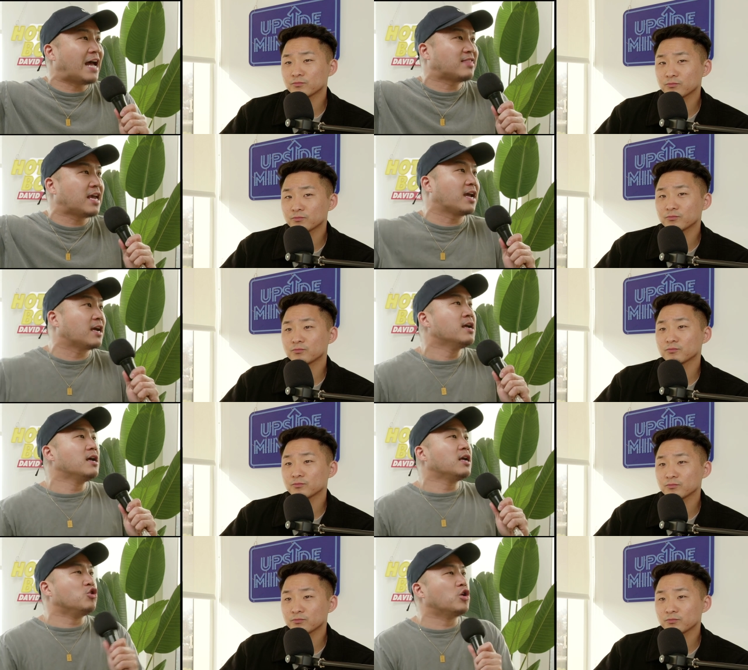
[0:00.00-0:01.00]
Speaker 1: at thing.
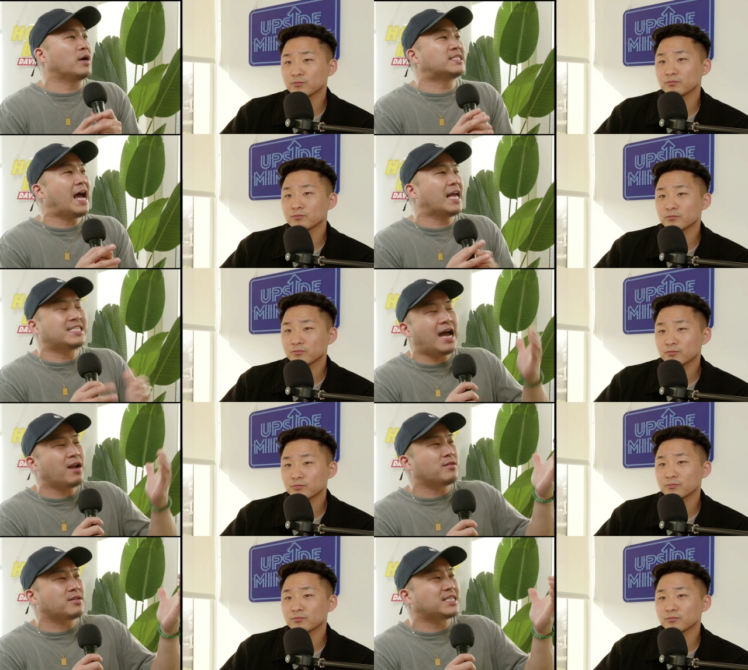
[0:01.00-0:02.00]
You know, does
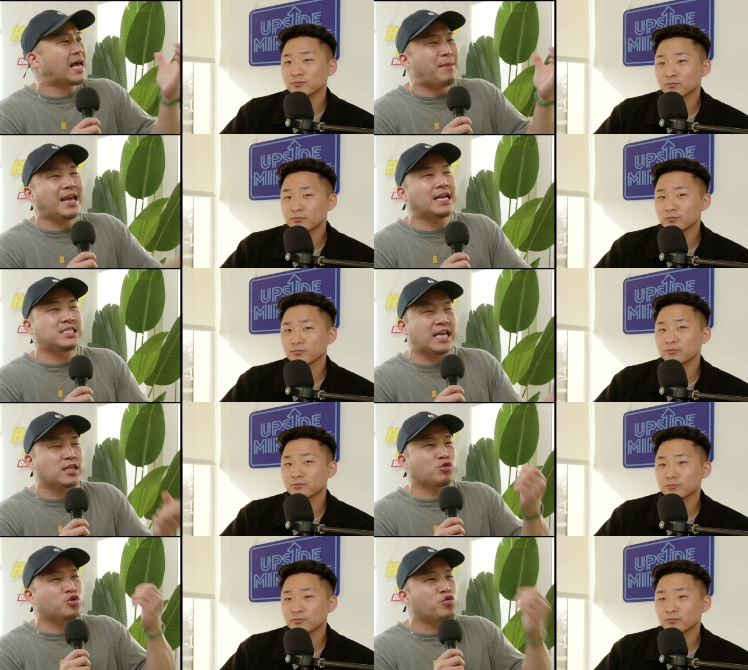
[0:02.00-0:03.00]
that make any
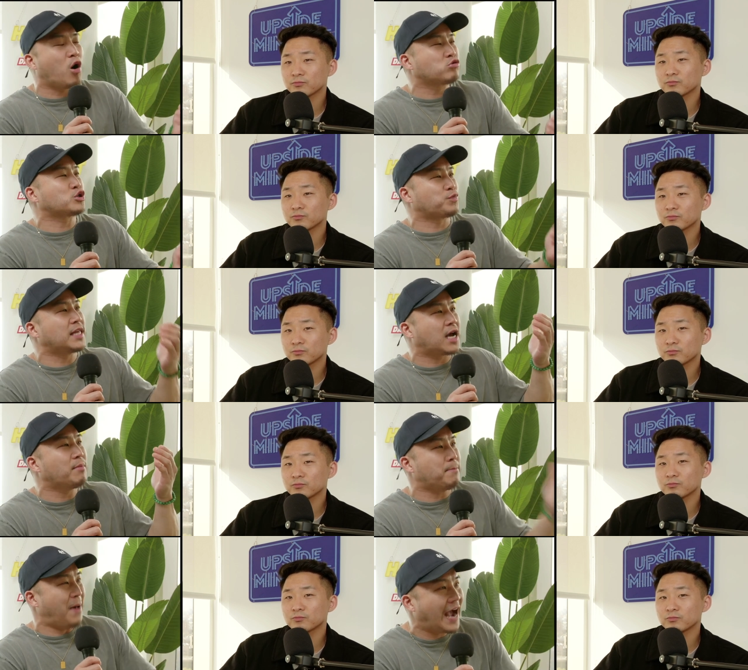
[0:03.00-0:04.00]
sense, or do cultures really
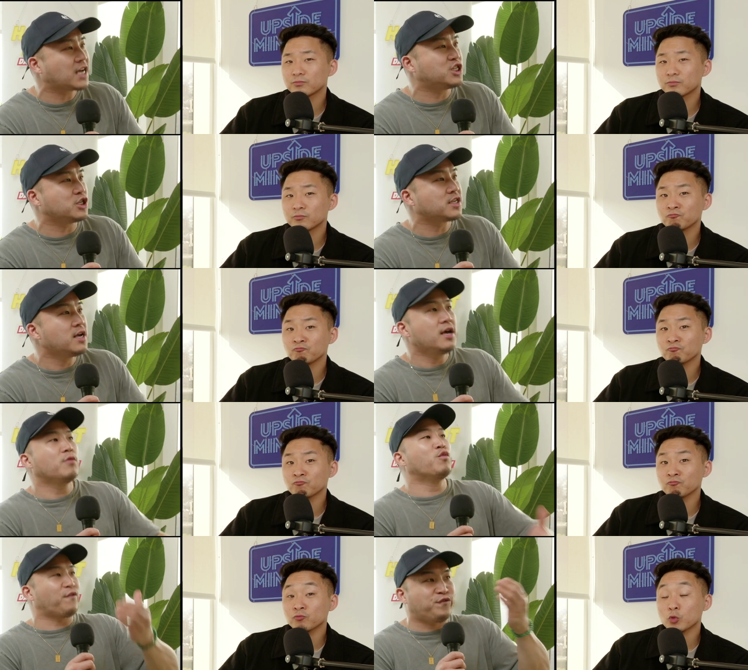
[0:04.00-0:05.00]
come in packages
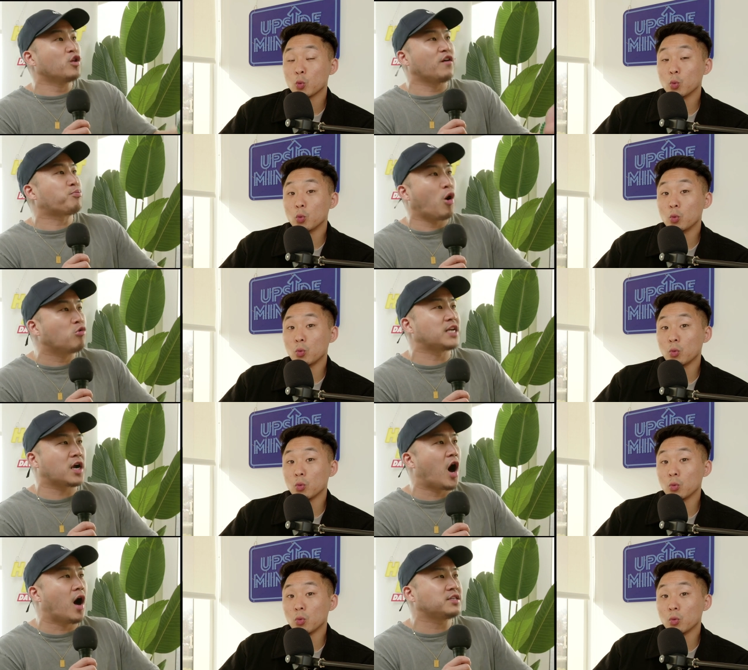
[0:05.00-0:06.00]
with full of pros
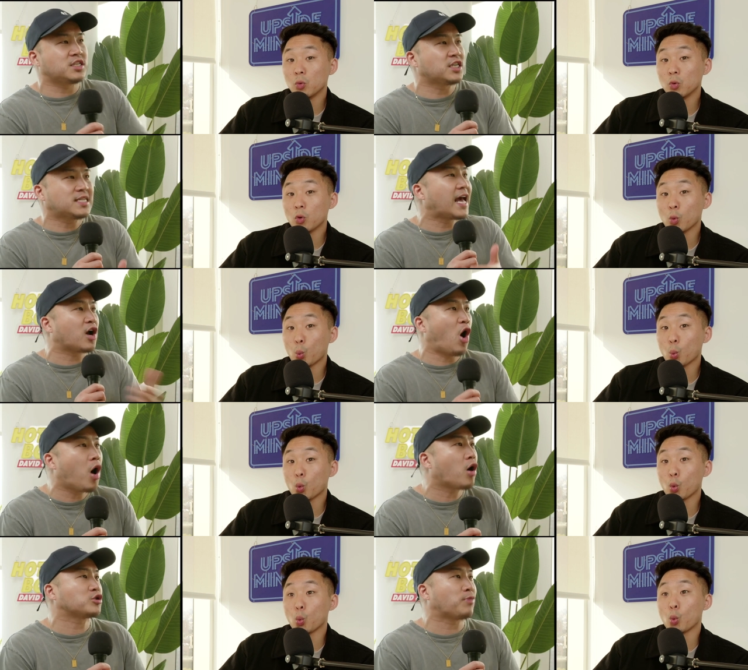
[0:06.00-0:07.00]
and cons? It's just like
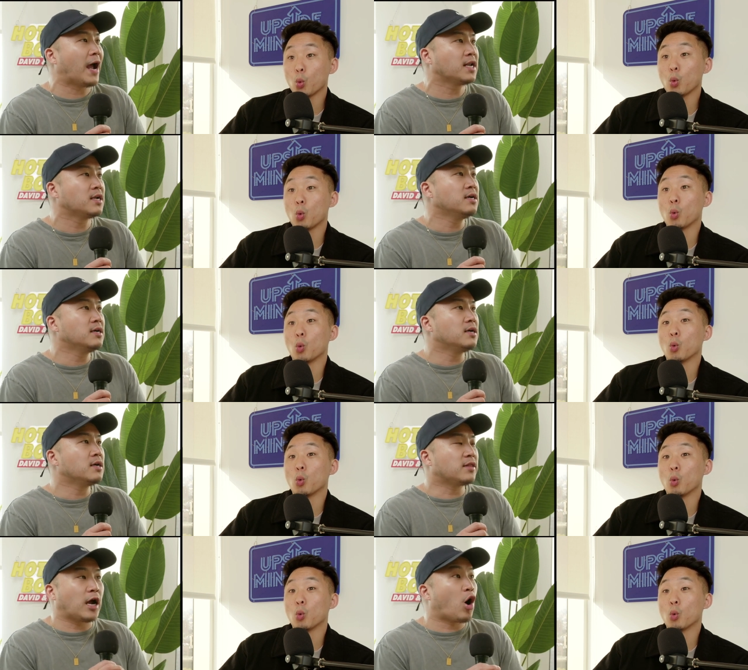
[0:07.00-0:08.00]
cars, right? Ooh.
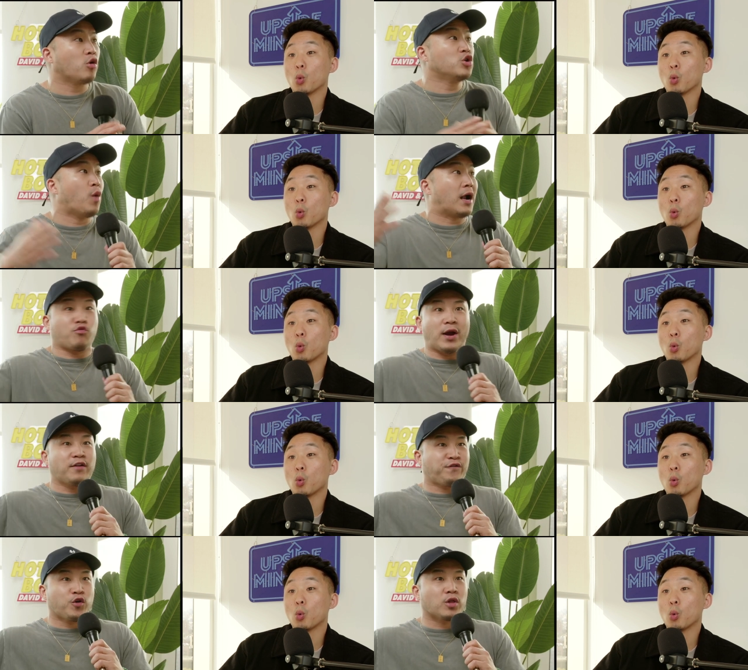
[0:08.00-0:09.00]
Like, oh, you want
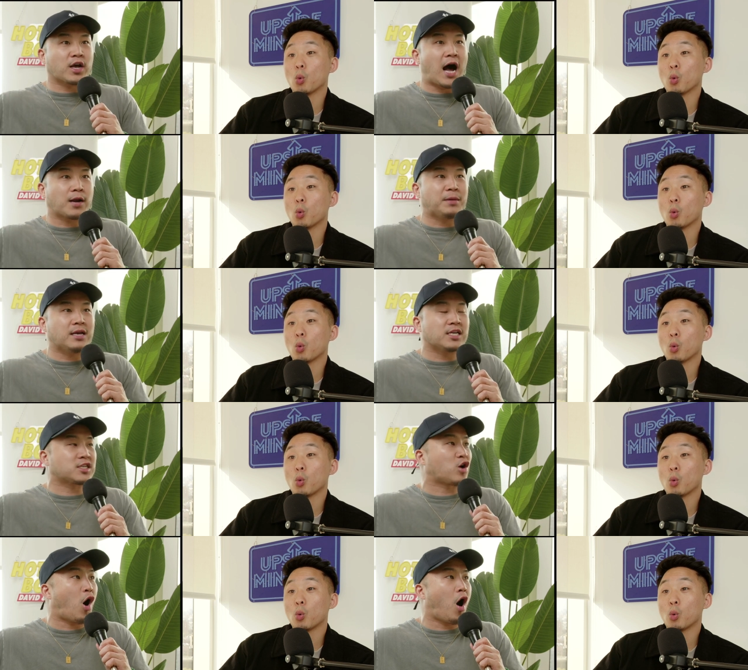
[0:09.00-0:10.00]
great fuel economy in this
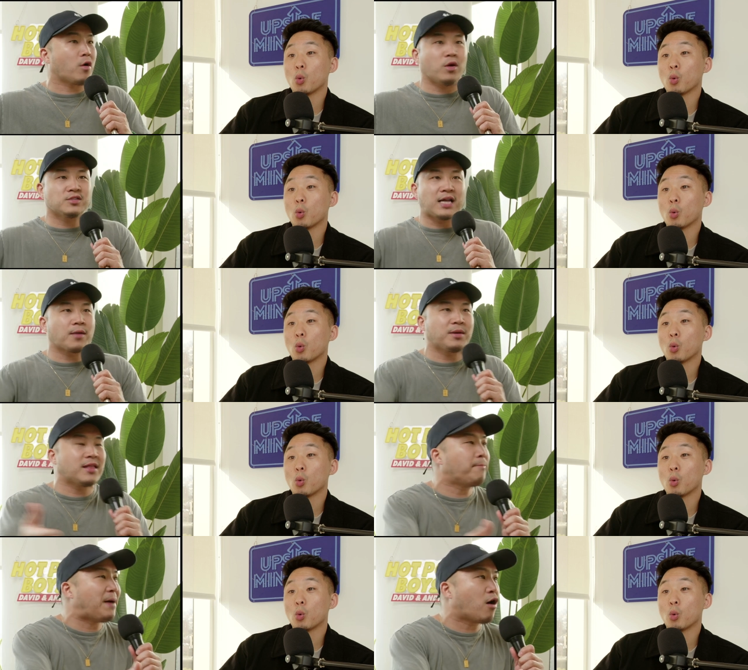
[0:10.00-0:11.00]
car. Well, it's not going to be
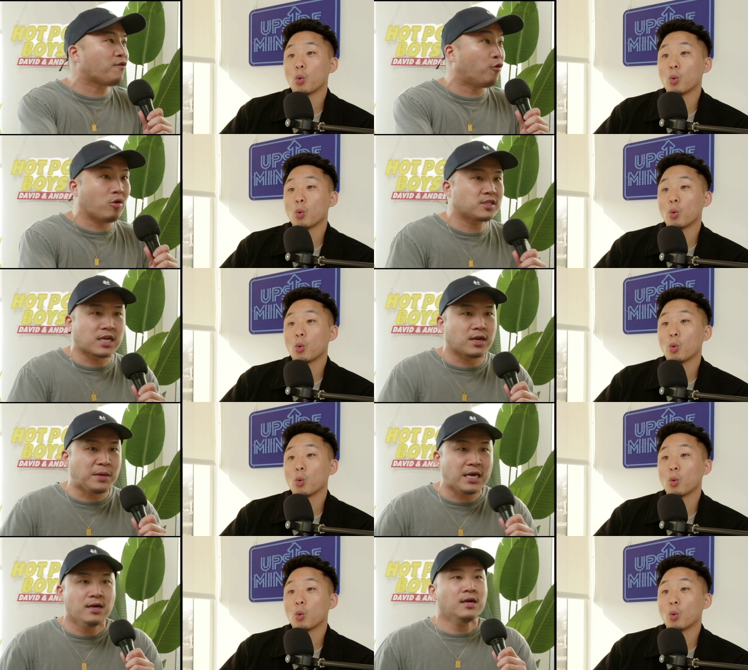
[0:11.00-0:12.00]
that powerful. It's going to
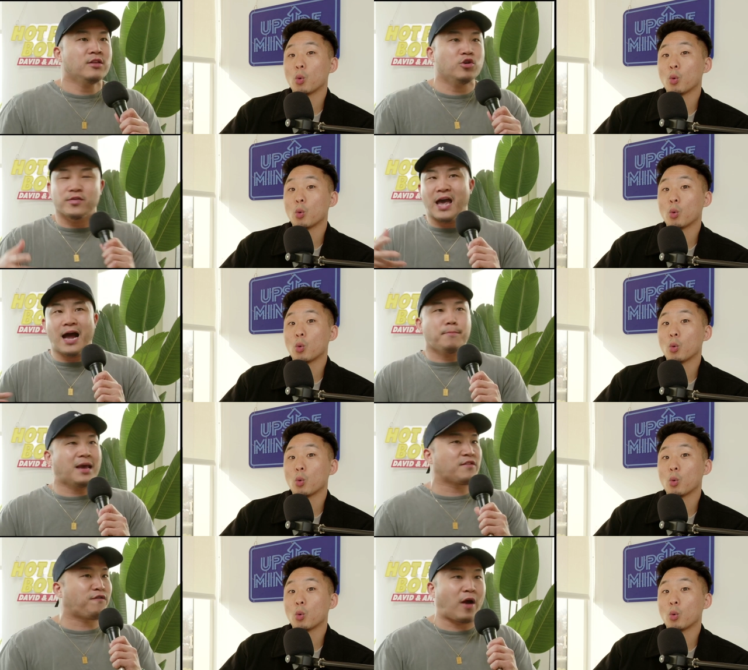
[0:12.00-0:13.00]
be, you know, they had to
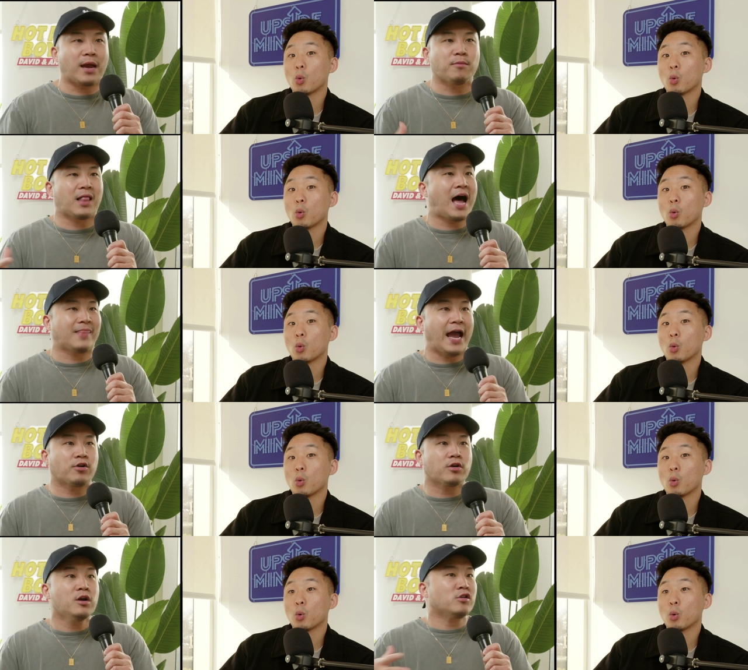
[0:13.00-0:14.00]
make the frame a lot
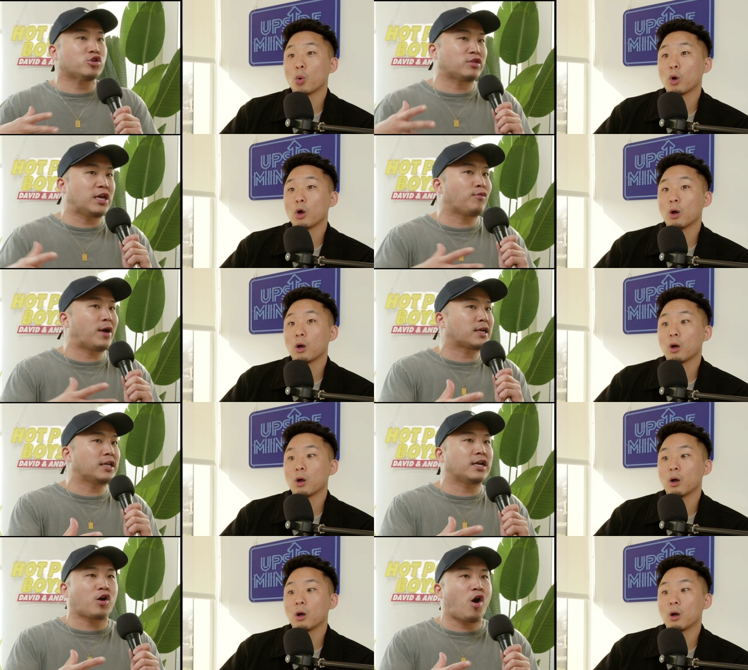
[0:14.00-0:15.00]
lighter. So theoretically
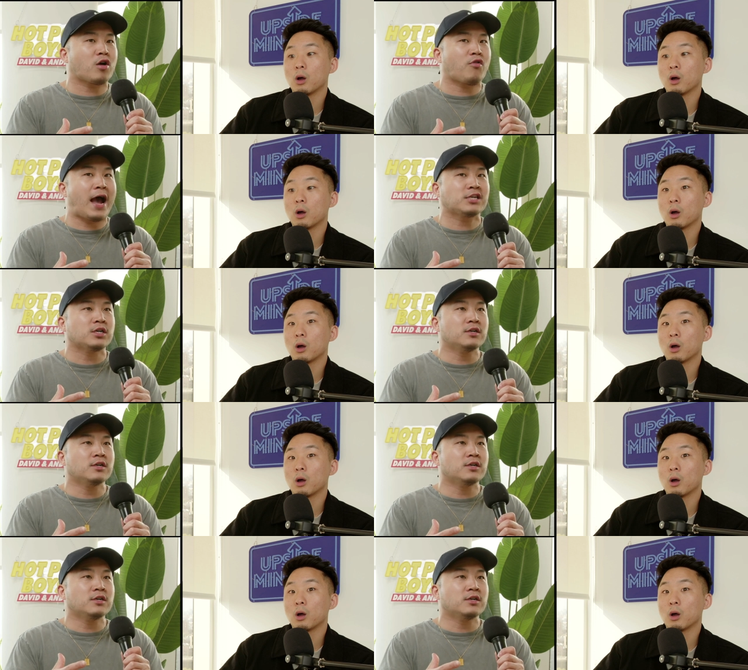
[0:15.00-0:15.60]
in a car crash,